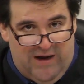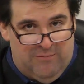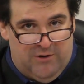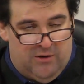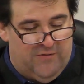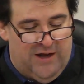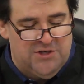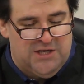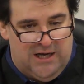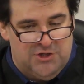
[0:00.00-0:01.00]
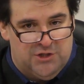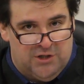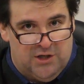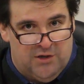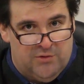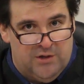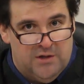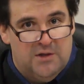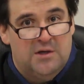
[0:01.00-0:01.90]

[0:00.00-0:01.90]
of the Family or the Education Code